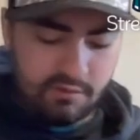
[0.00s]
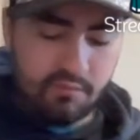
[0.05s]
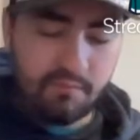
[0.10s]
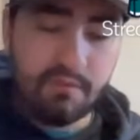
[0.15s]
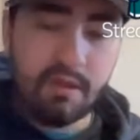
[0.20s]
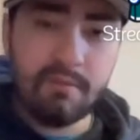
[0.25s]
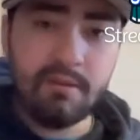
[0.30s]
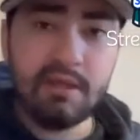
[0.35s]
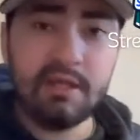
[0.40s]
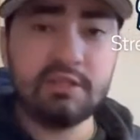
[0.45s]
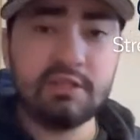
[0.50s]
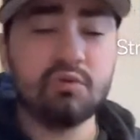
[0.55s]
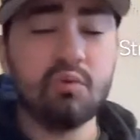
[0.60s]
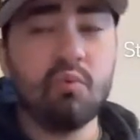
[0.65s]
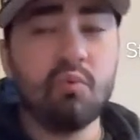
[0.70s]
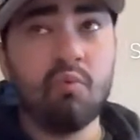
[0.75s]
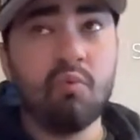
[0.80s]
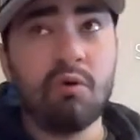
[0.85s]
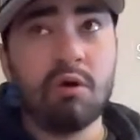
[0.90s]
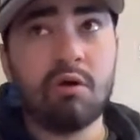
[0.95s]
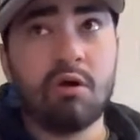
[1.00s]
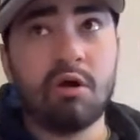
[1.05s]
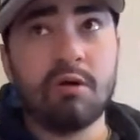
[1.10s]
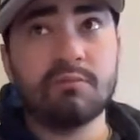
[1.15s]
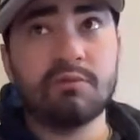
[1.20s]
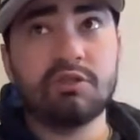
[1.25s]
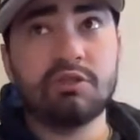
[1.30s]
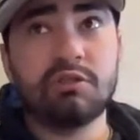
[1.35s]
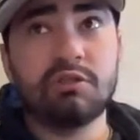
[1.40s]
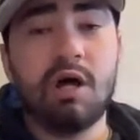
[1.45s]
Maybe it's one
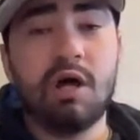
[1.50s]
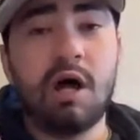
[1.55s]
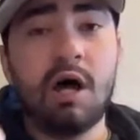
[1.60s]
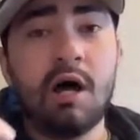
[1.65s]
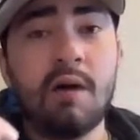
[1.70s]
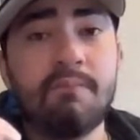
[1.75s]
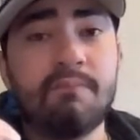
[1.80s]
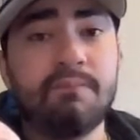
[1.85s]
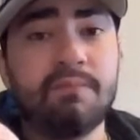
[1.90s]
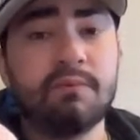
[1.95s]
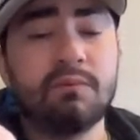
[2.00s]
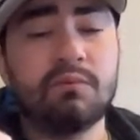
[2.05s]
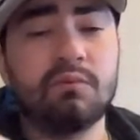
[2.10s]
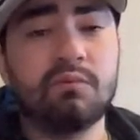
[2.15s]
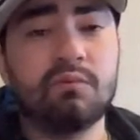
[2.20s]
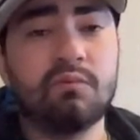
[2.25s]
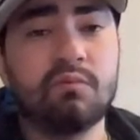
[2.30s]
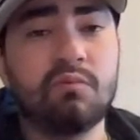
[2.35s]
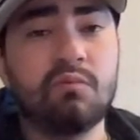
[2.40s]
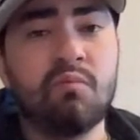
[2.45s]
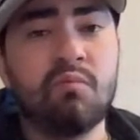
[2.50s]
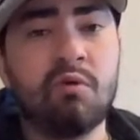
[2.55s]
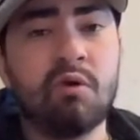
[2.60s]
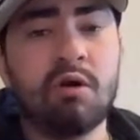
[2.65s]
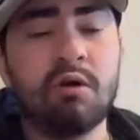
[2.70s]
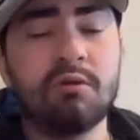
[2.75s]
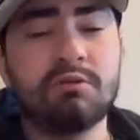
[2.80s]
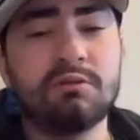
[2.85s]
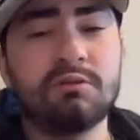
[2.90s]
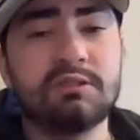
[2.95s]
arm up, one
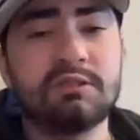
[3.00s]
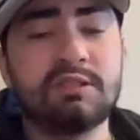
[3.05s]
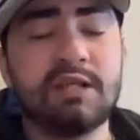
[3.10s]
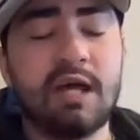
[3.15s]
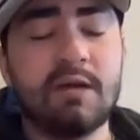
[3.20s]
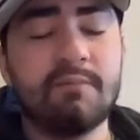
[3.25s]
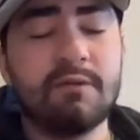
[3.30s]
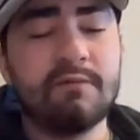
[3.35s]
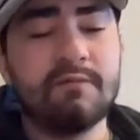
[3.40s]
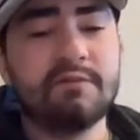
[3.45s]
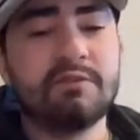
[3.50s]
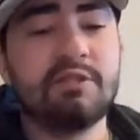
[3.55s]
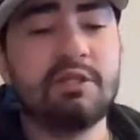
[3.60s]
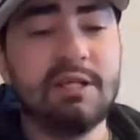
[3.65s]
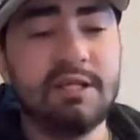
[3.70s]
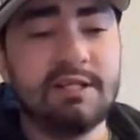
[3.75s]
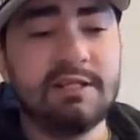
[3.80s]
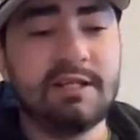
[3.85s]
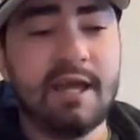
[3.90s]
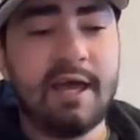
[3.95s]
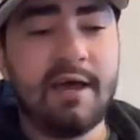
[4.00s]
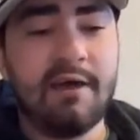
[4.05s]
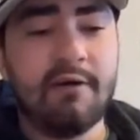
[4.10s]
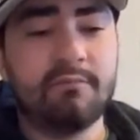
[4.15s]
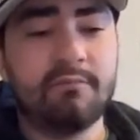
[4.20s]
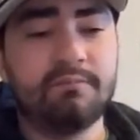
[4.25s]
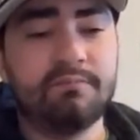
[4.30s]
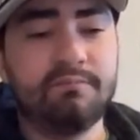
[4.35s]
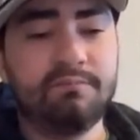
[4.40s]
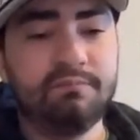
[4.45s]
arm to his side. But if he's looking
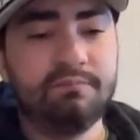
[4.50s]
down,